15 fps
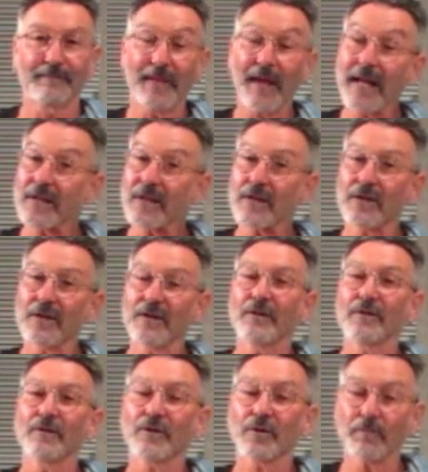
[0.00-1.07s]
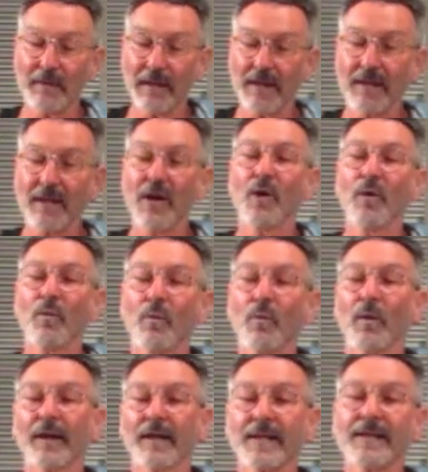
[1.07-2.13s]
That's, to me,
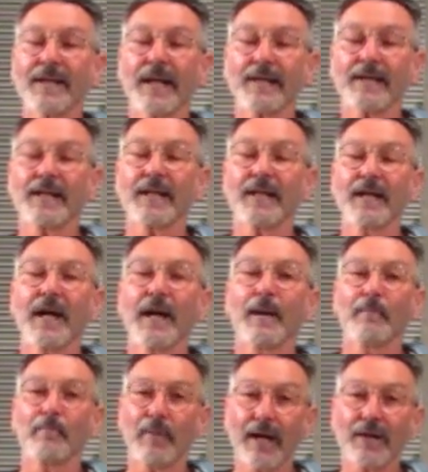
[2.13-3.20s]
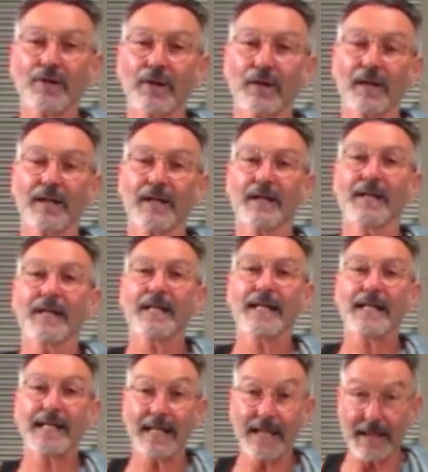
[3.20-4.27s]
what a sexy bachelor
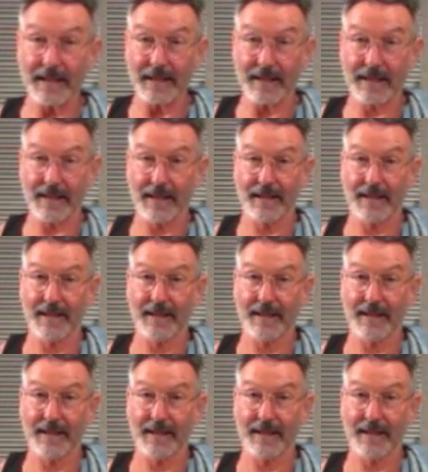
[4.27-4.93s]
is.